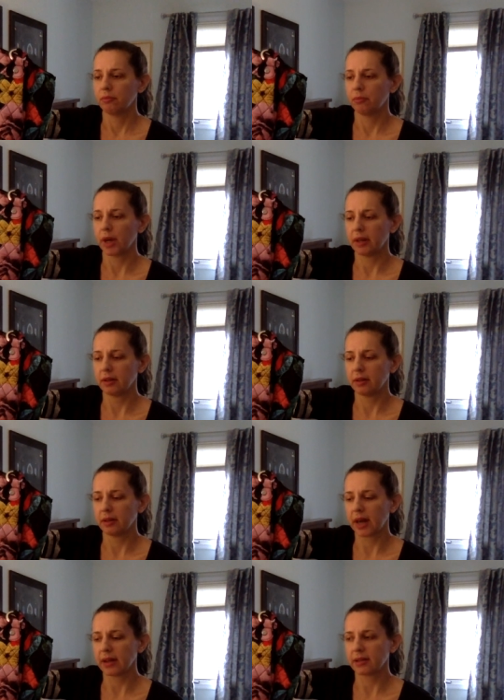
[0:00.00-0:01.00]
But
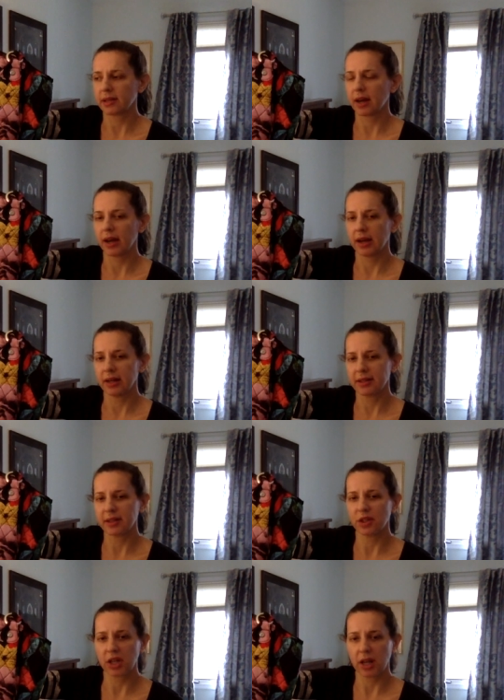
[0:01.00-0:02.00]
that aside, it's the
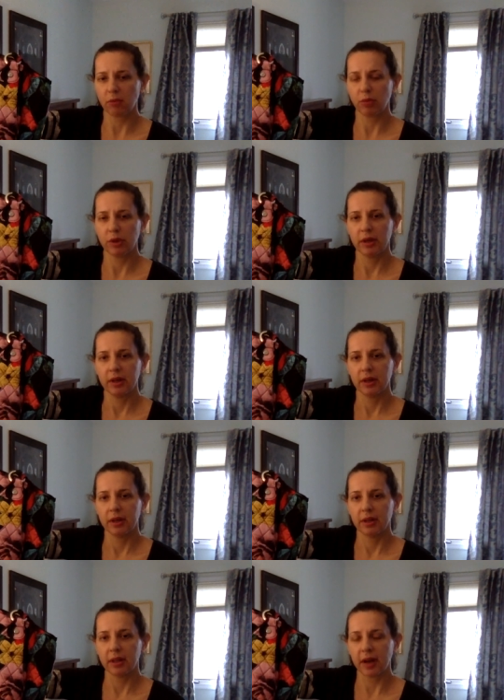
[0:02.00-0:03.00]
shape.
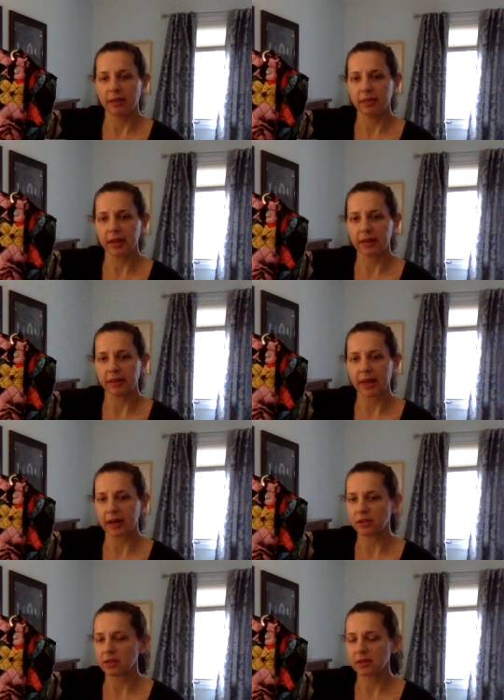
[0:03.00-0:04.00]
I think
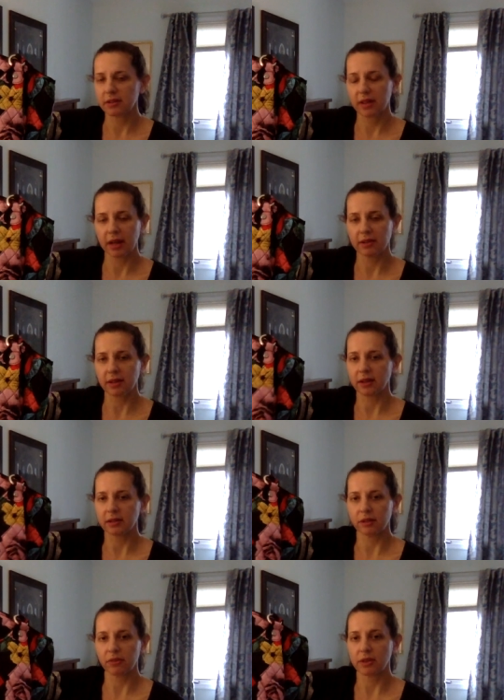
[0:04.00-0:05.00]
that subtle
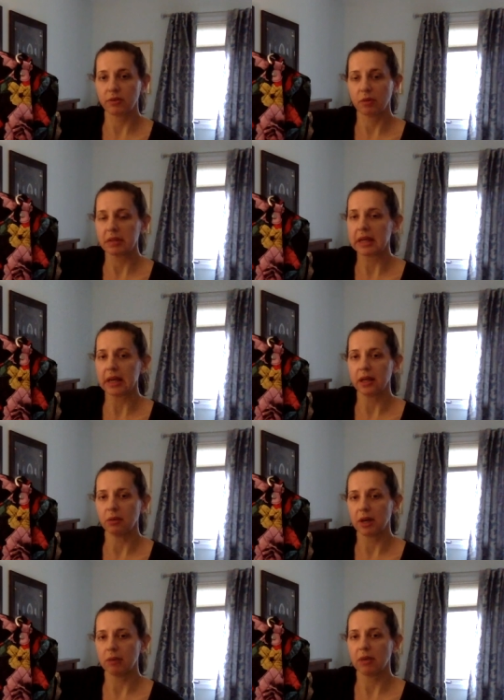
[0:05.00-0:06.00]
difference for me
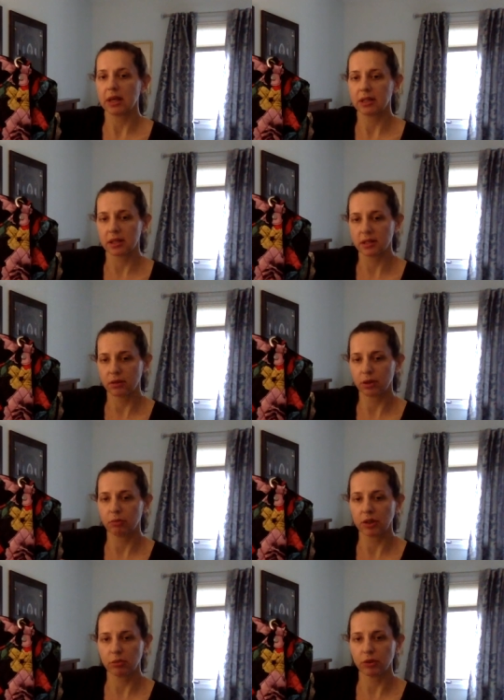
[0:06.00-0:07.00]
anyway makes this look
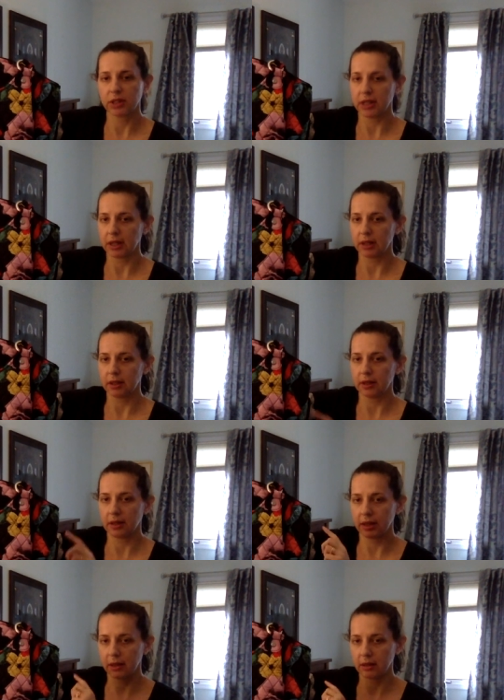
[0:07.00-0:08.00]
much more dated, and
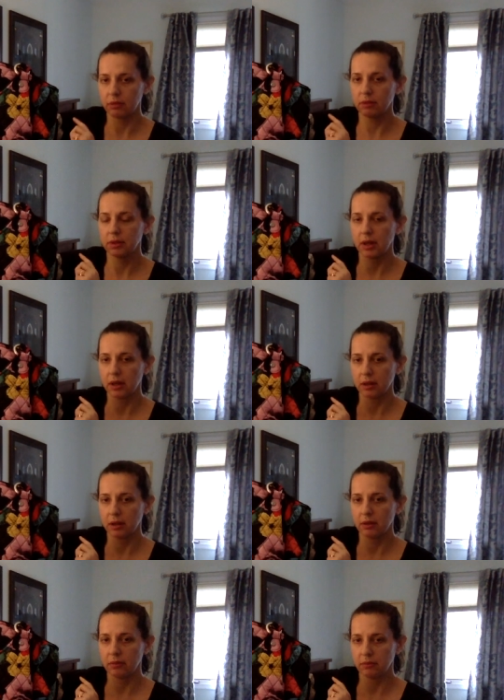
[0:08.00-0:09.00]
the
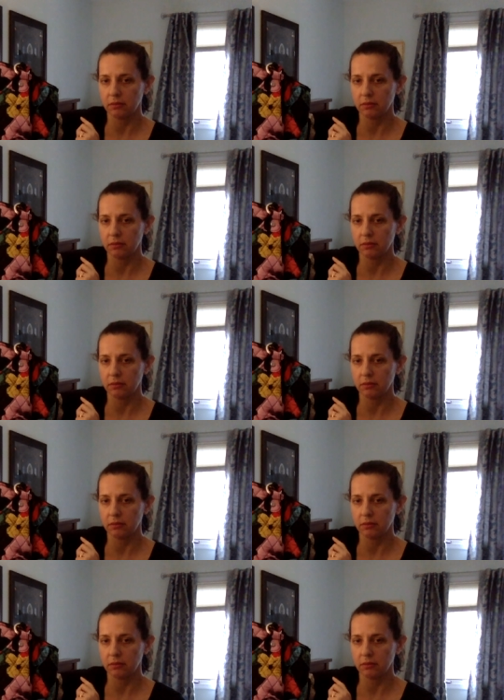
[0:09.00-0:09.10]
other